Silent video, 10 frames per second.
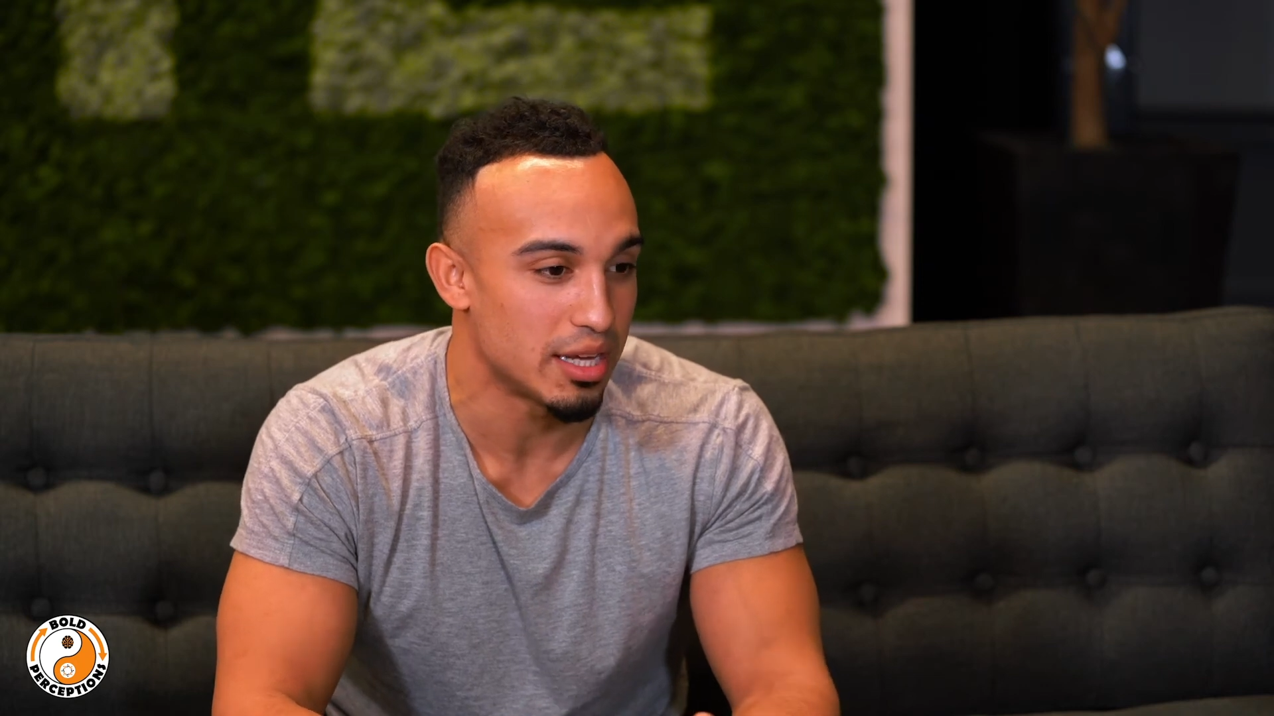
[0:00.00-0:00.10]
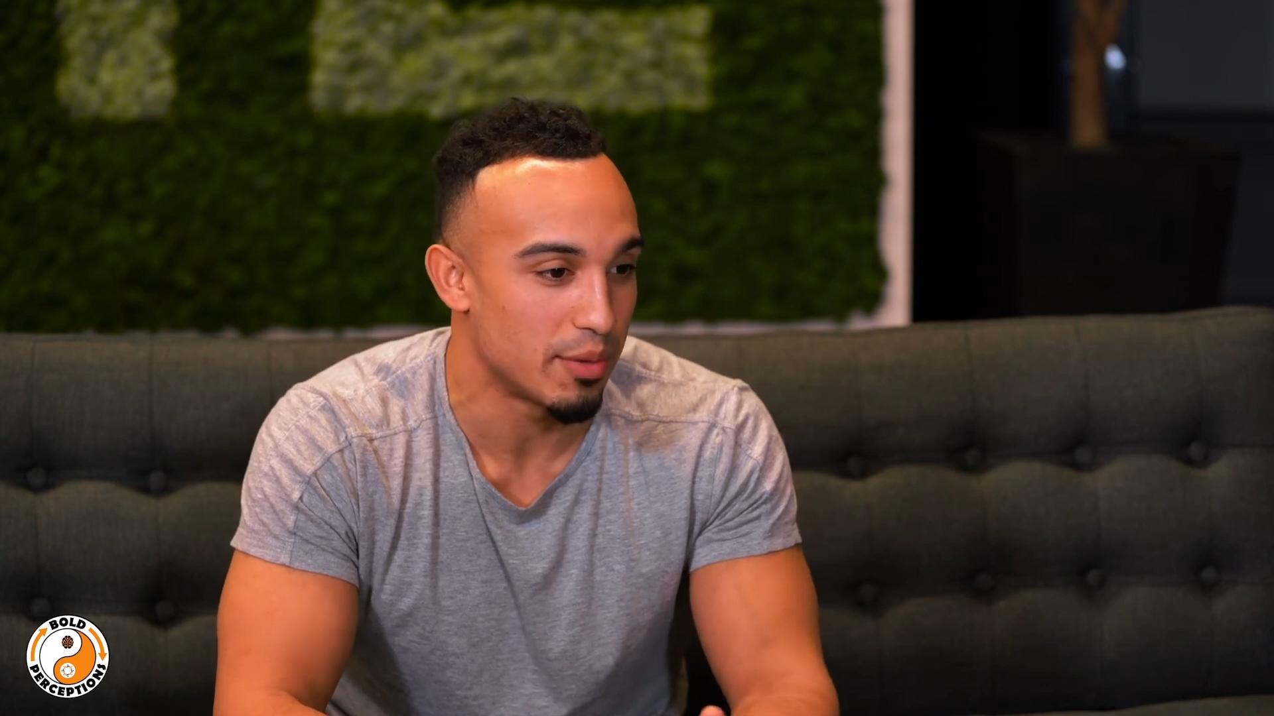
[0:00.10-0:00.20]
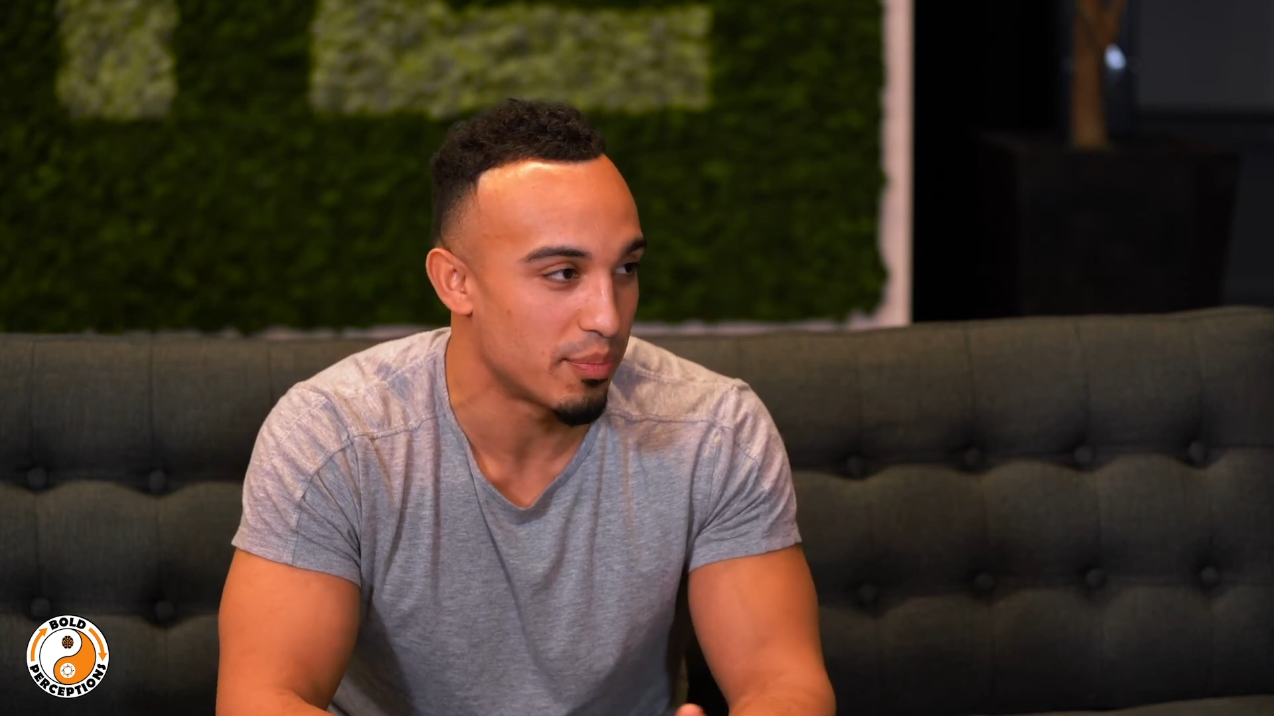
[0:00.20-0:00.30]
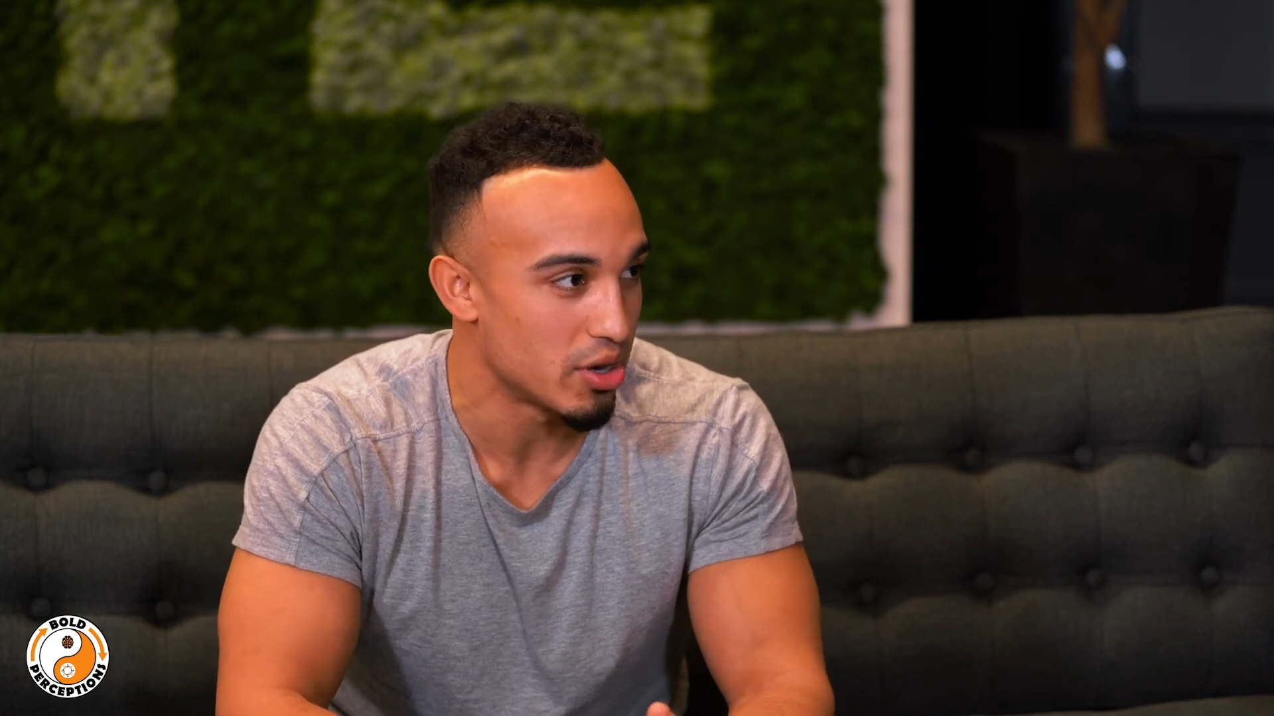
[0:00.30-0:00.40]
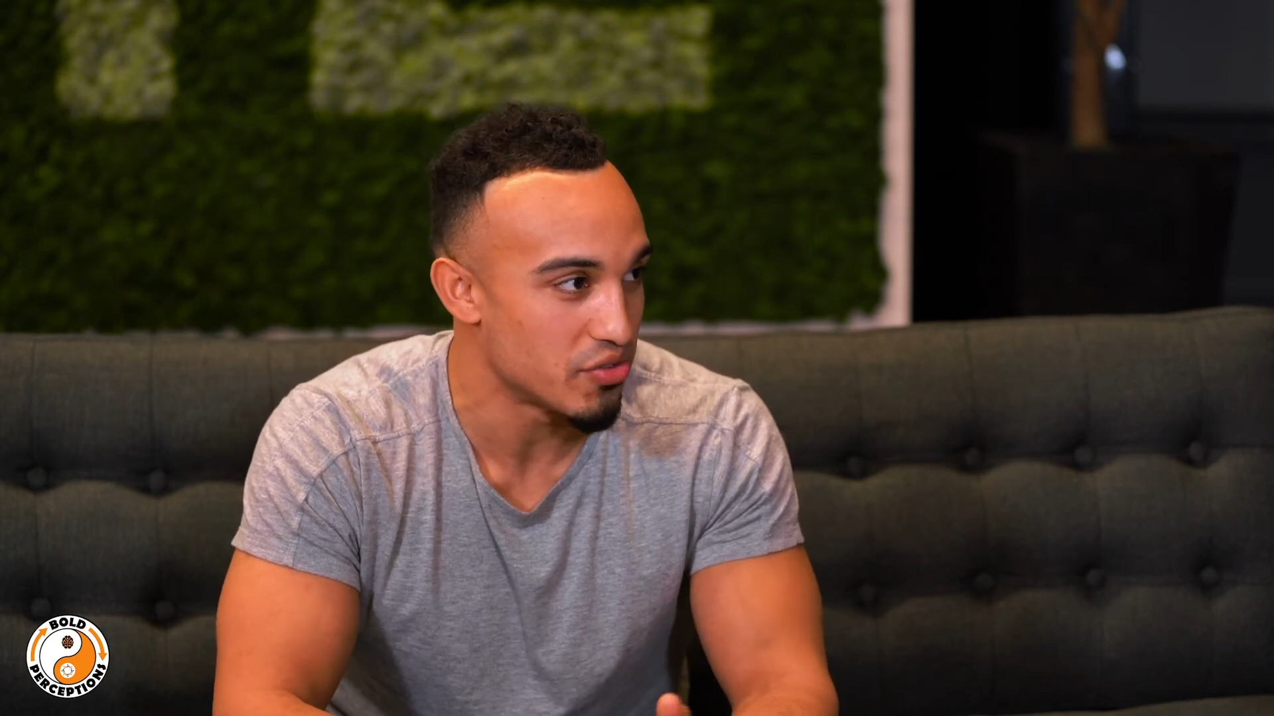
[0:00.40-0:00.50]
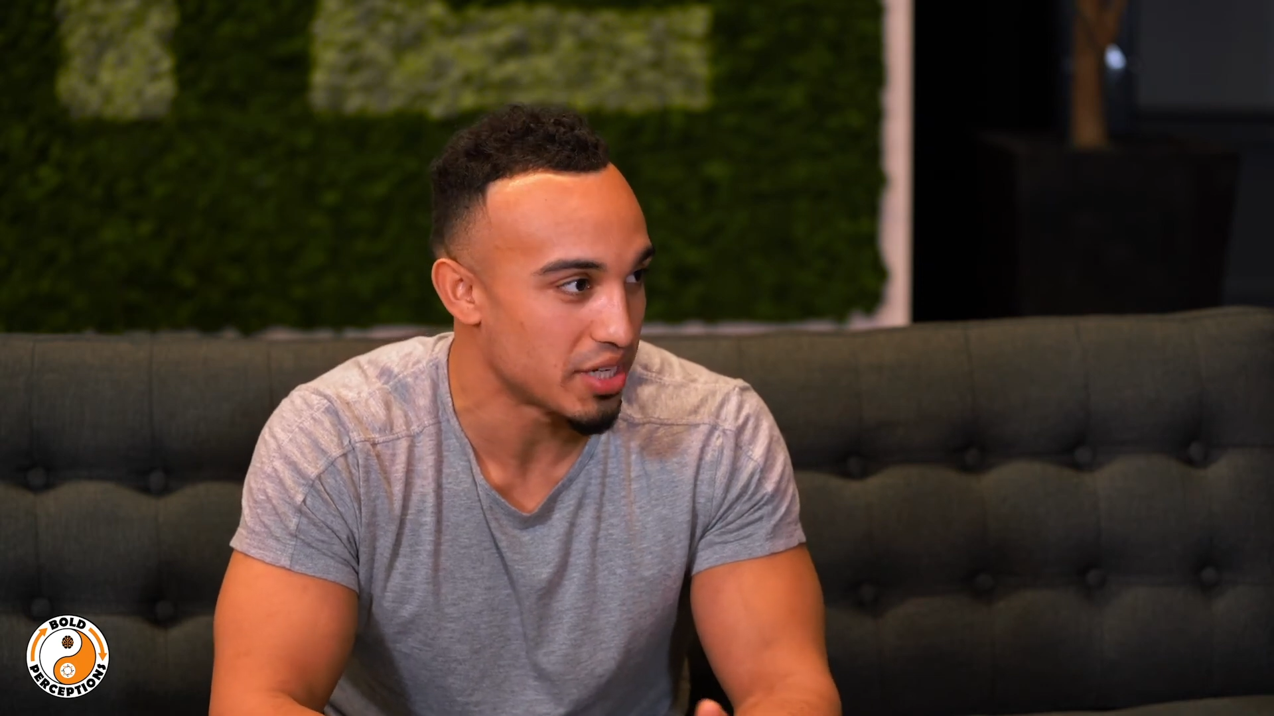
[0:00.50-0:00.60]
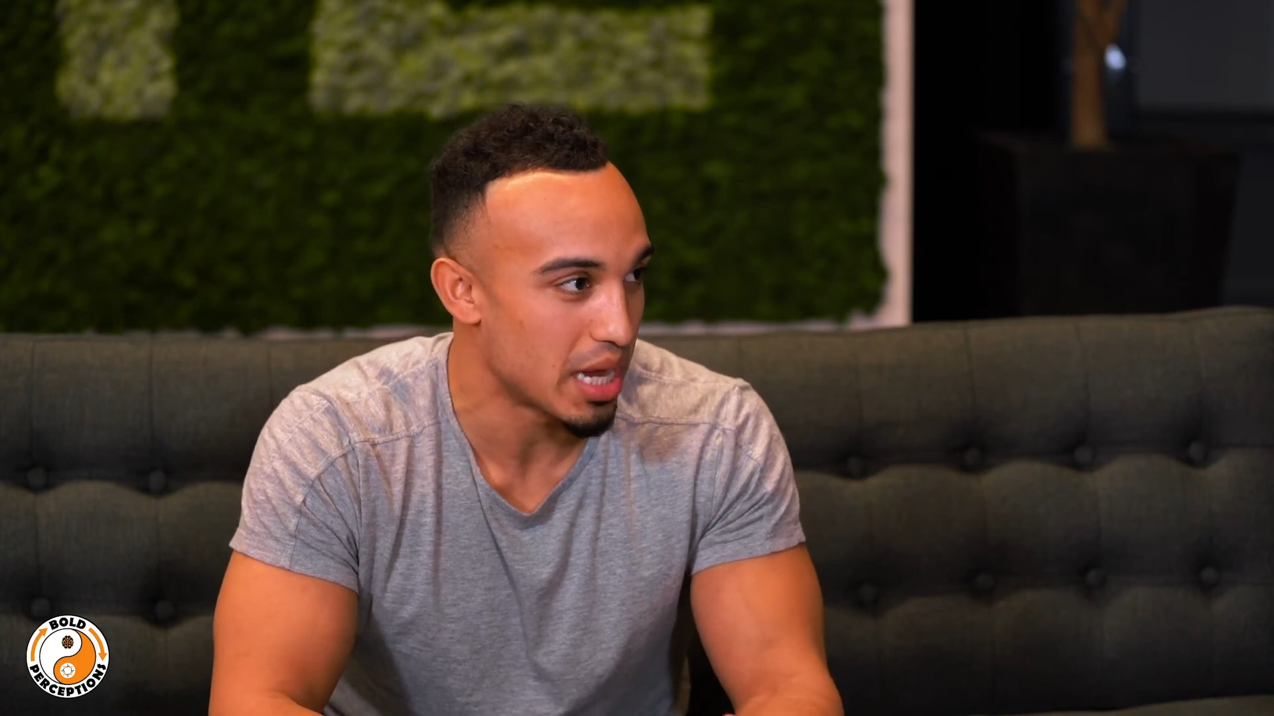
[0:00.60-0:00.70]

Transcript: a perfect